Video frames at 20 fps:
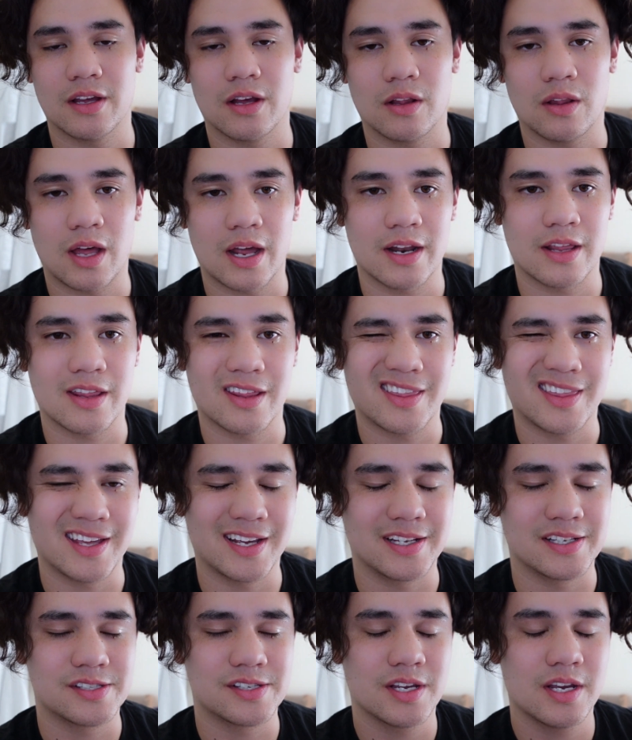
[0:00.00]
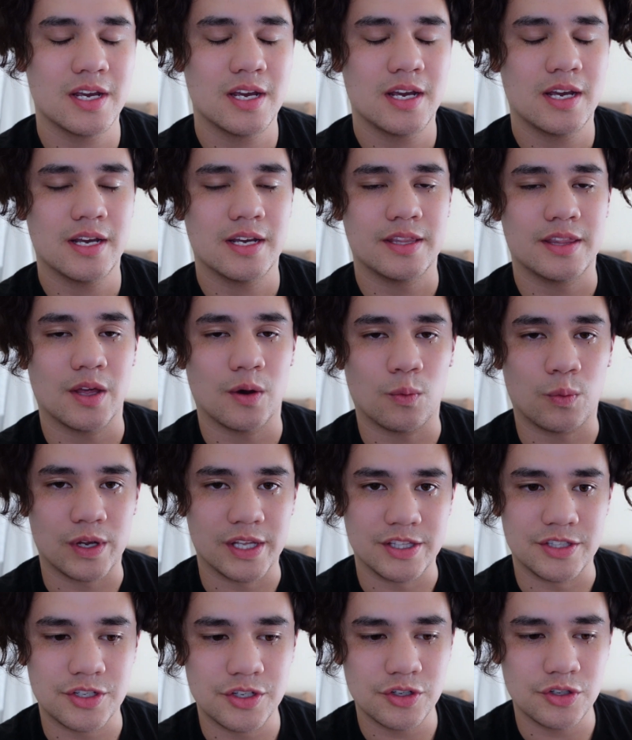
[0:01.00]
A lot of the things that we
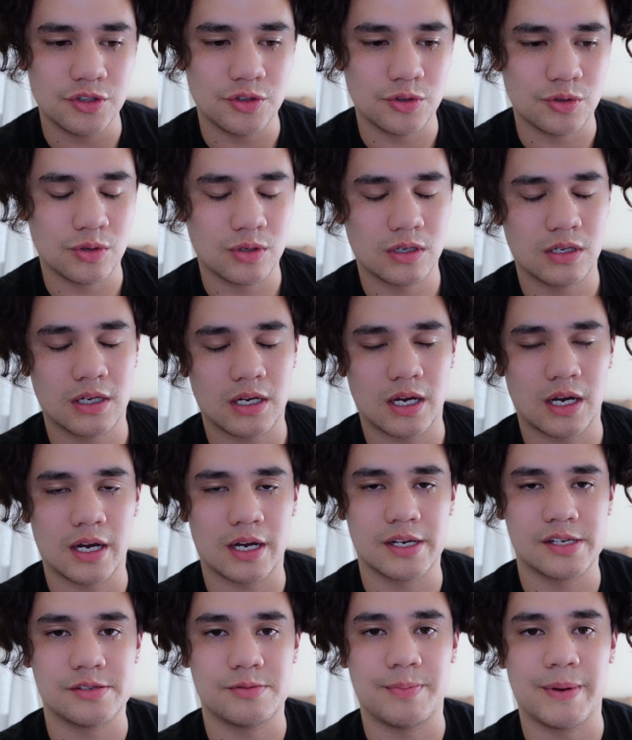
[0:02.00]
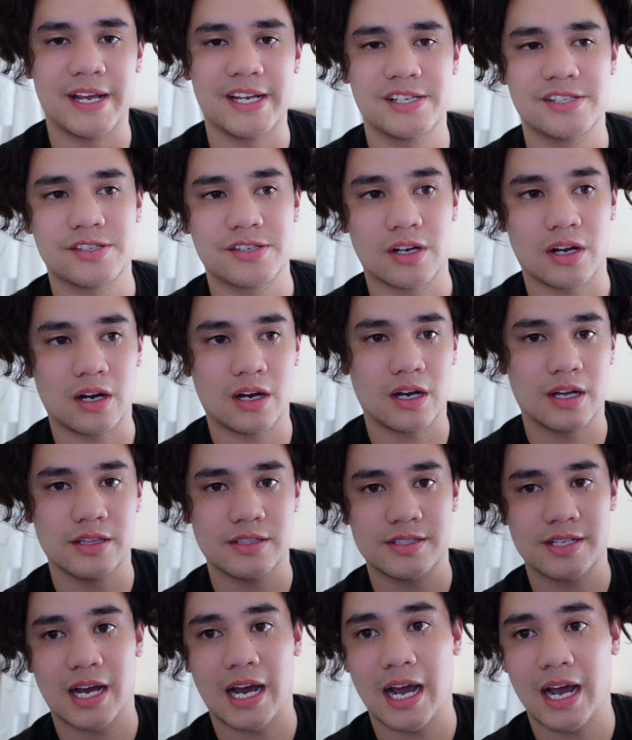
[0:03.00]
do uh, is based
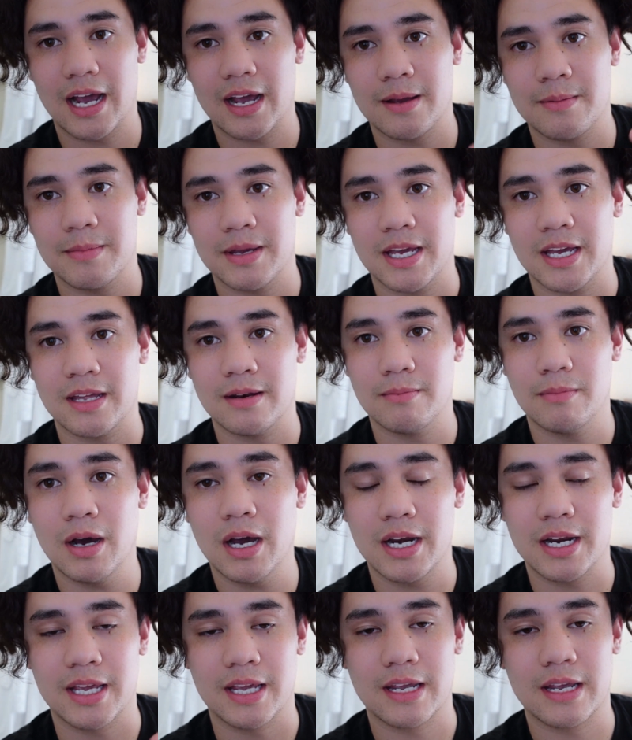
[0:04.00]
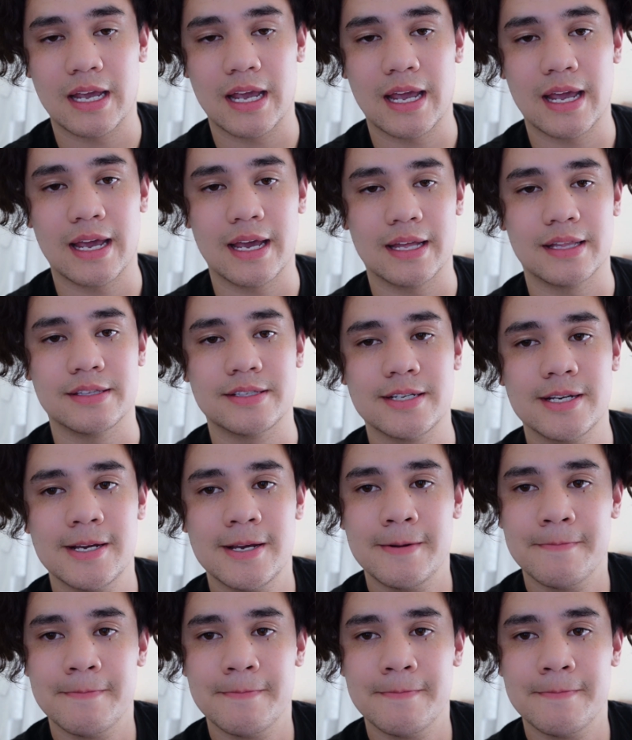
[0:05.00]
on time and money. And